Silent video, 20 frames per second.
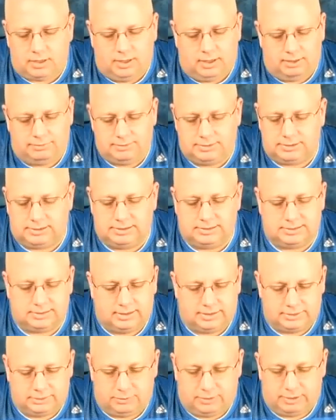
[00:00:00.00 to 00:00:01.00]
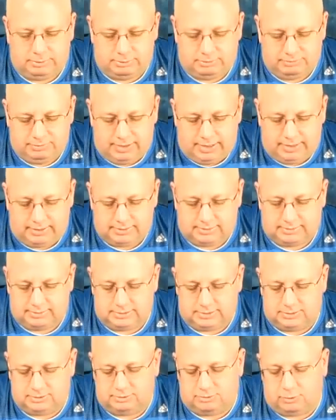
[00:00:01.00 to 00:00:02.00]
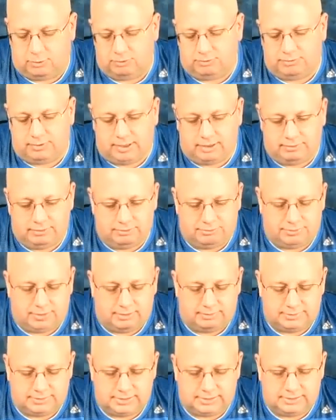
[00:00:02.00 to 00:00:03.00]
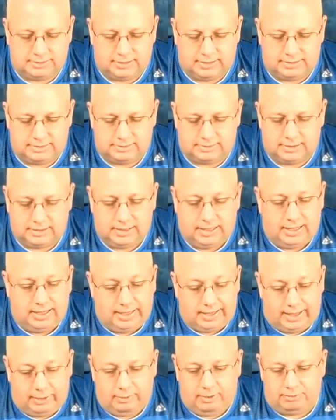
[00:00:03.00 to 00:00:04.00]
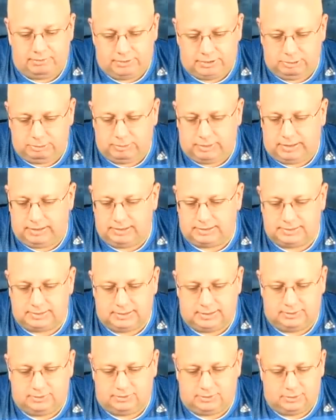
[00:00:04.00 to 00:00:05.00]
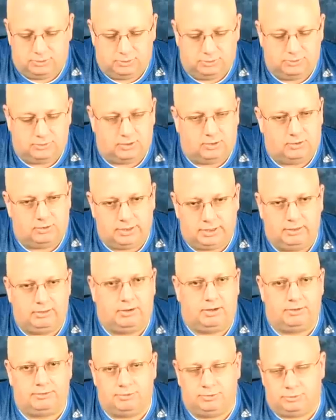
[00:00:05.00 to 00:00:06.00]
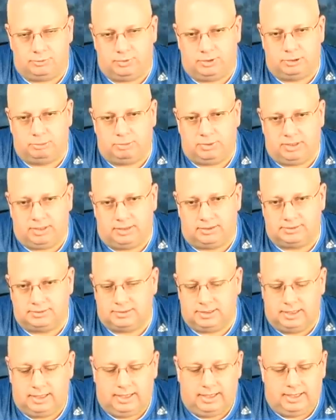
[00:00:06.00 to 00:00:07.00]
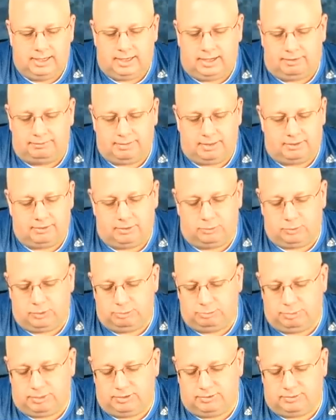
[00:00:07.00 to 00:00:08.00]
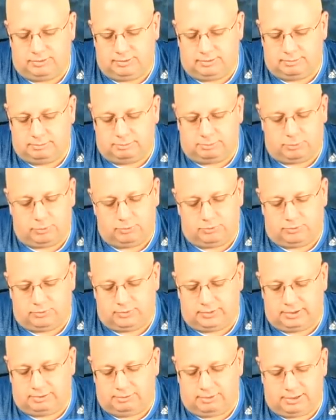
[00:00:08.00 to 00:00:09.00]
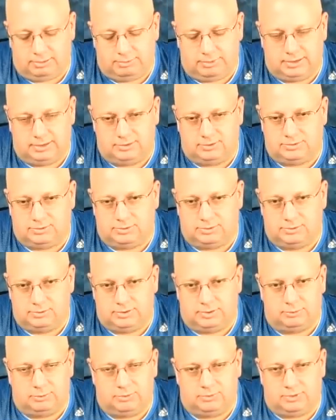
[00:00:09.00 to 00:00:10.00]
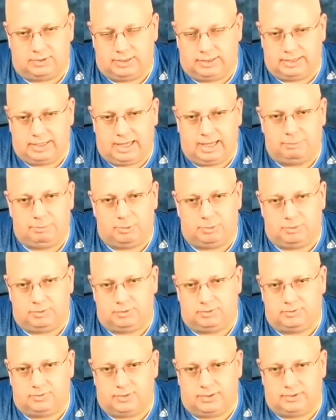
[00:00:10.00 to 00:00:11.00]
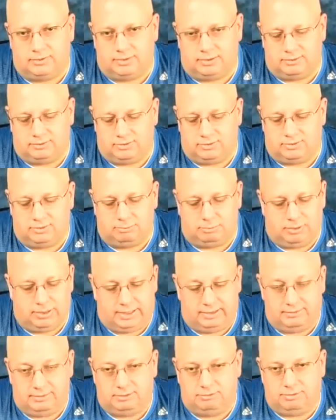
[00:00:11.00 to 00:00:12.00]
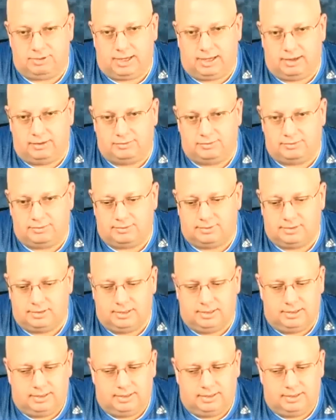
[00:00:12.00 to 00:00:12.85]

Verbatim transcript: Obviously, it's not incredibly fast. It's a 4.5 to 5.6 lens. However, you can buy this lens used all day long for 300 bucks. I've not heard one person that I recommend this to that was unhappy with this lens. It's just blazing fast,